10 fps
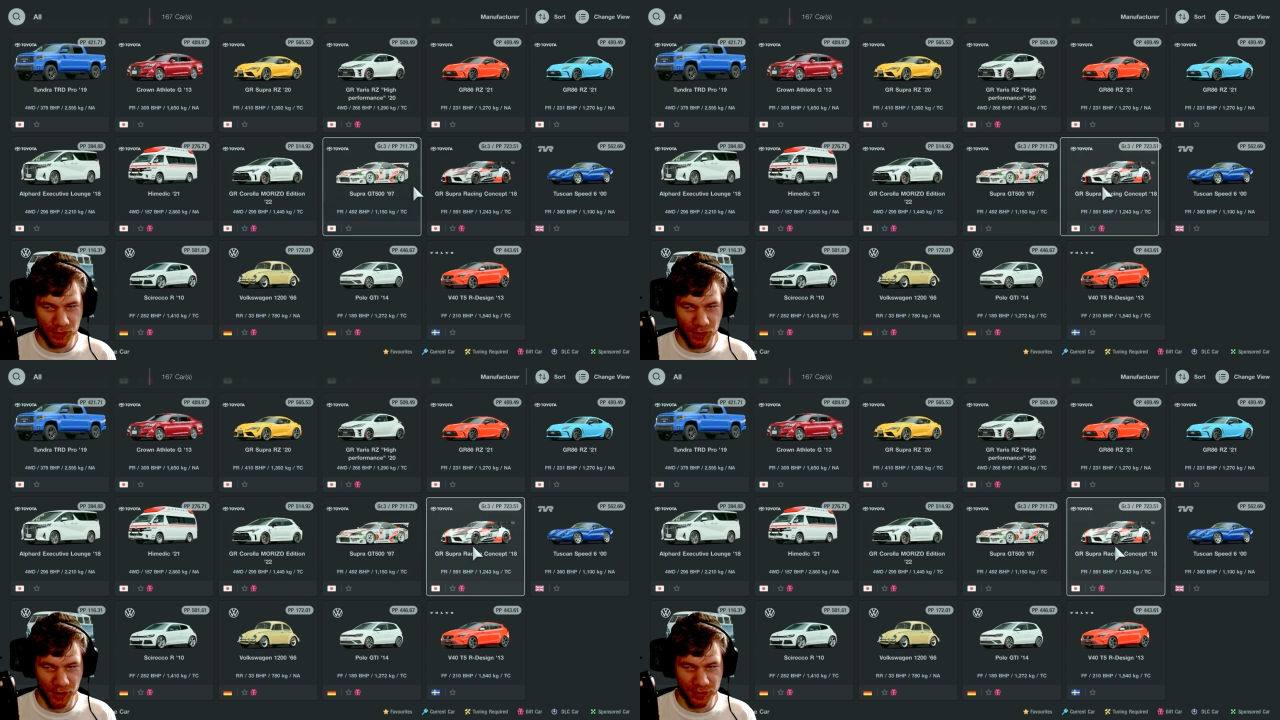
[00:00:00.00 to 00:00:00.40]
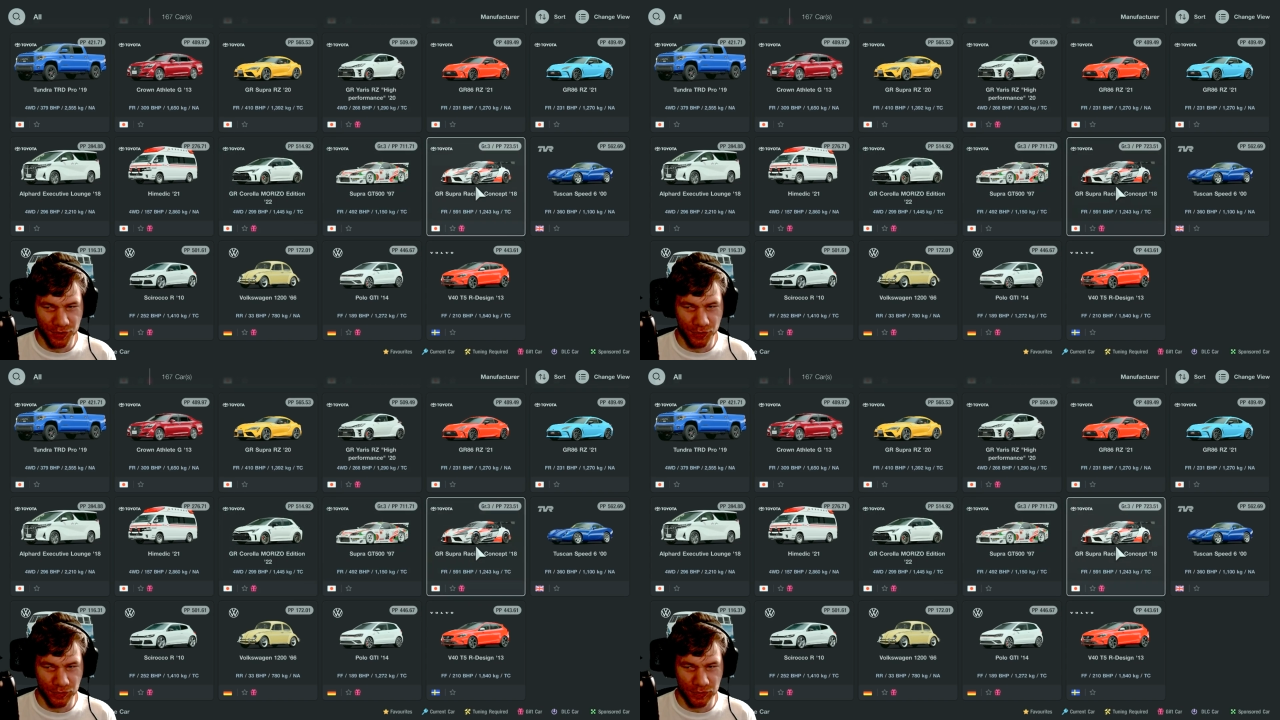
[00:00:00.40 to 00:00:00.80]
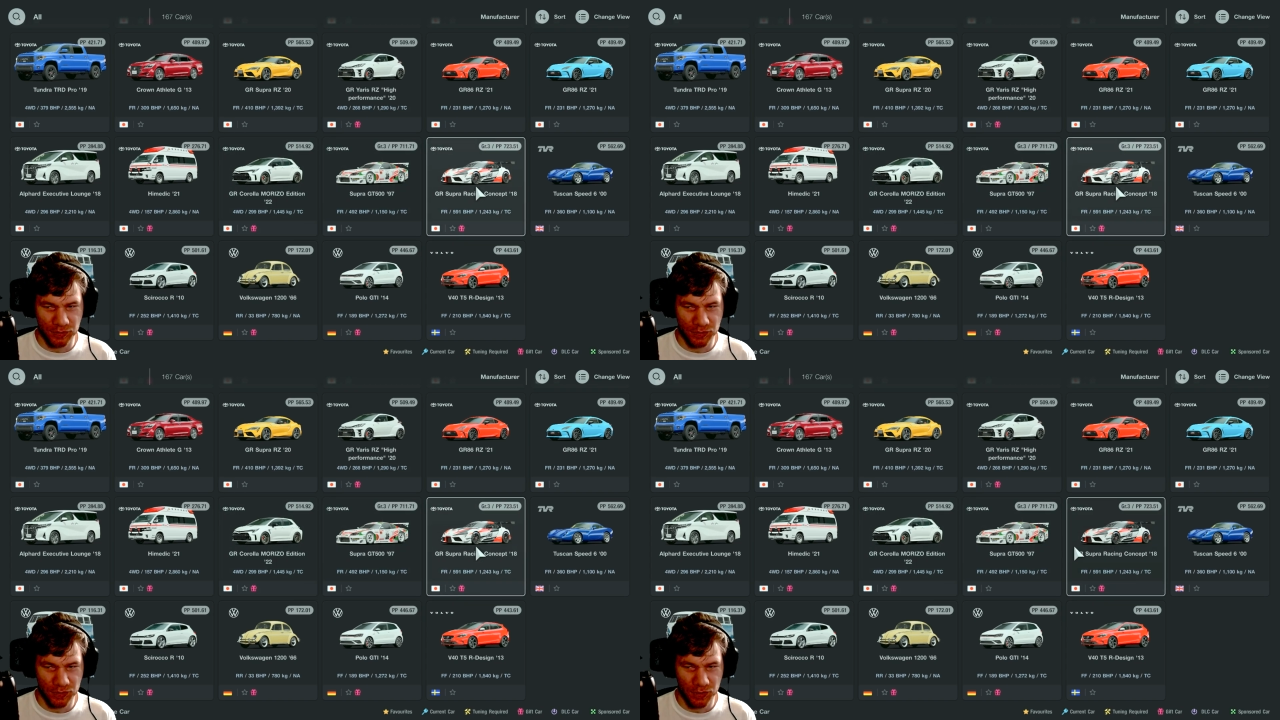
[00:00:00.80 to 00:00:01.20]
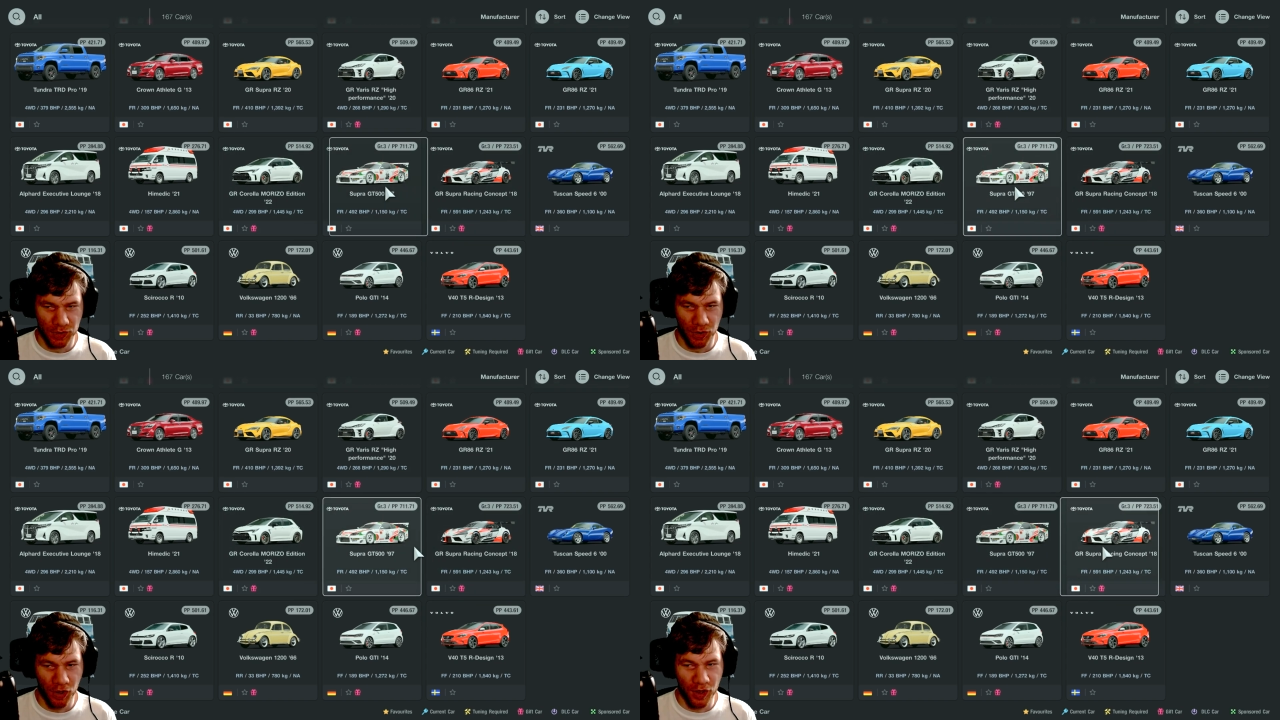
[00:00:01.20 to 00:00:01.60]
That's cool.
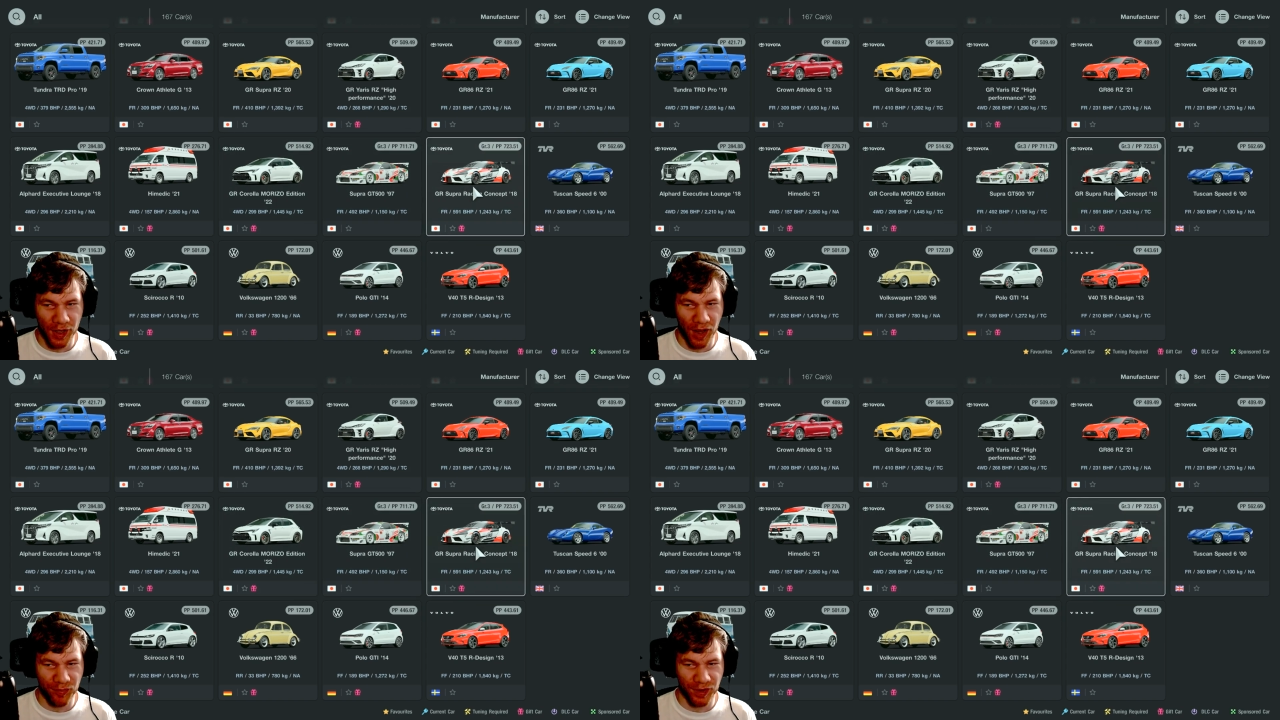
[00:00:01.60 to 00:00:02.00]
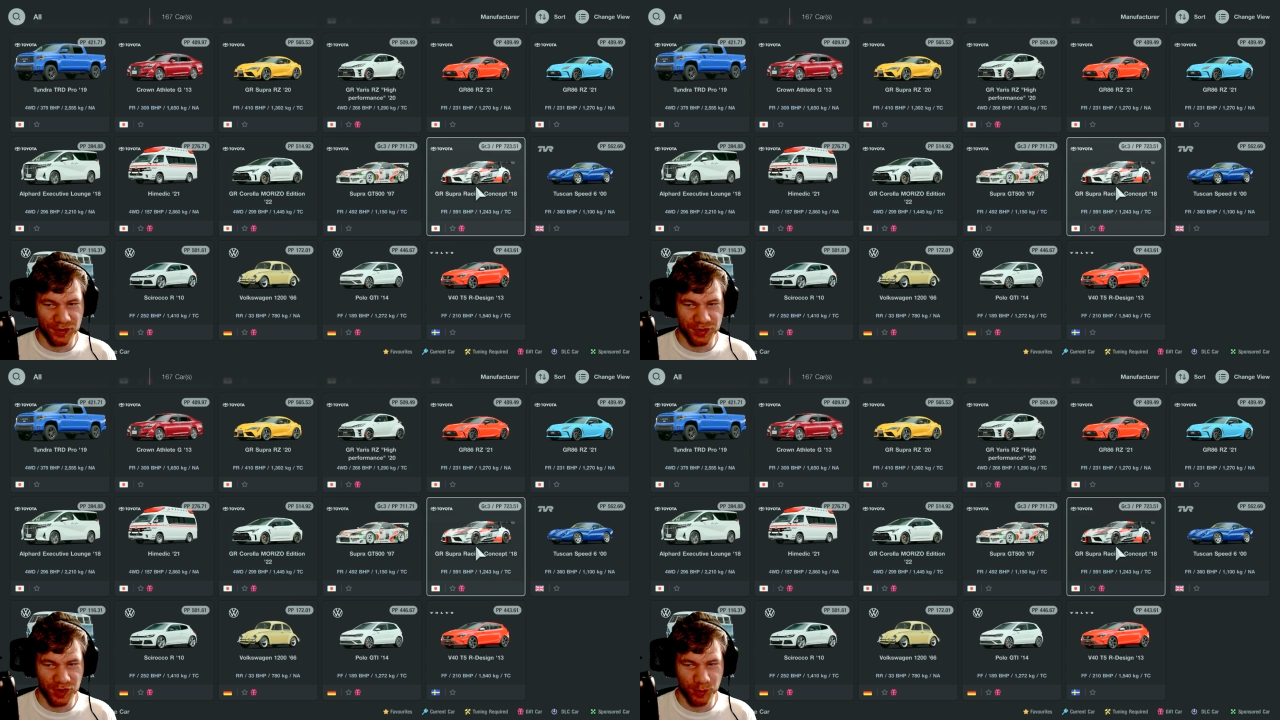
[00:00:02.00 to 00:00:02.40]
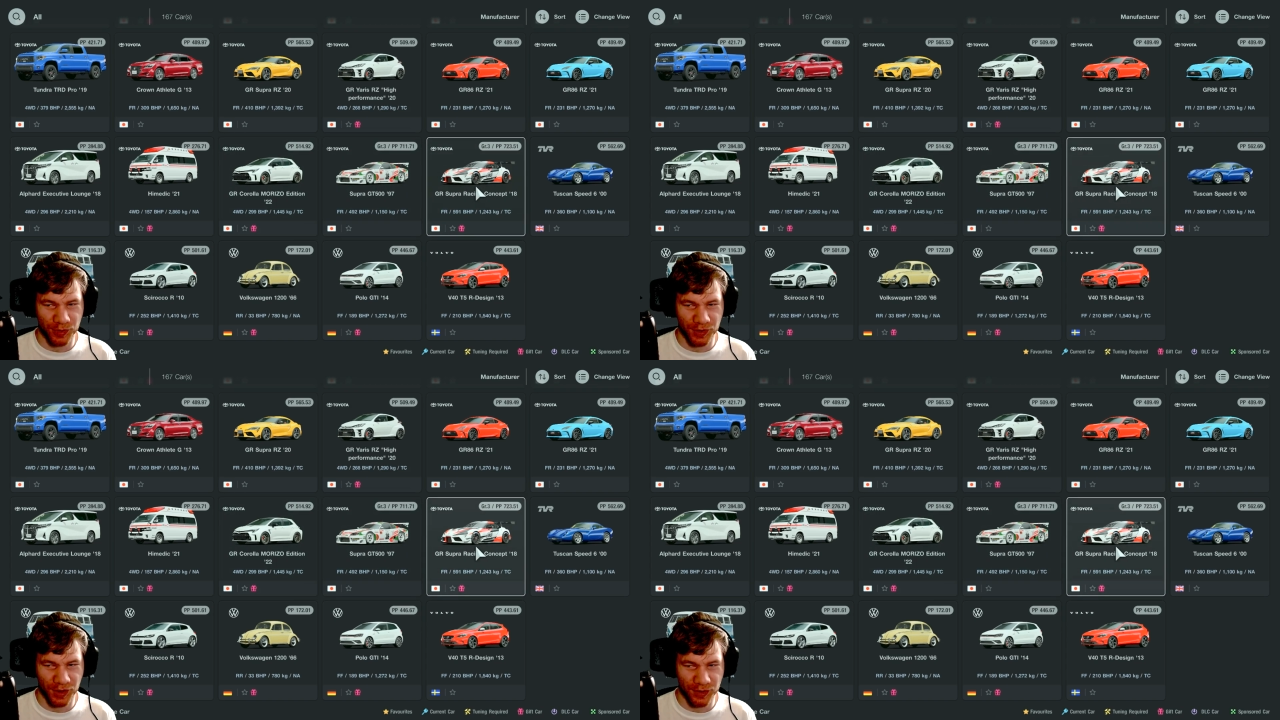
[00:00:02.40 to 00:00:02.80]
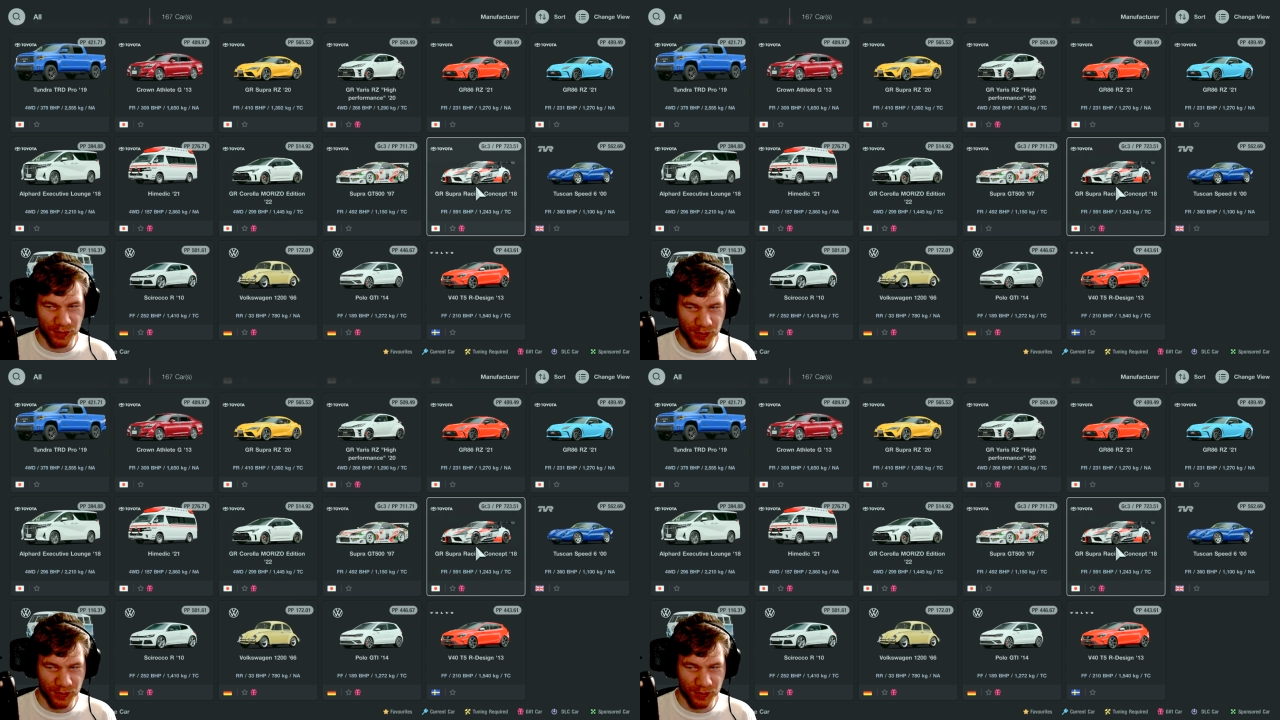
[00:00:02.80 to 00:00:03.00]
Oh, I have that Supra that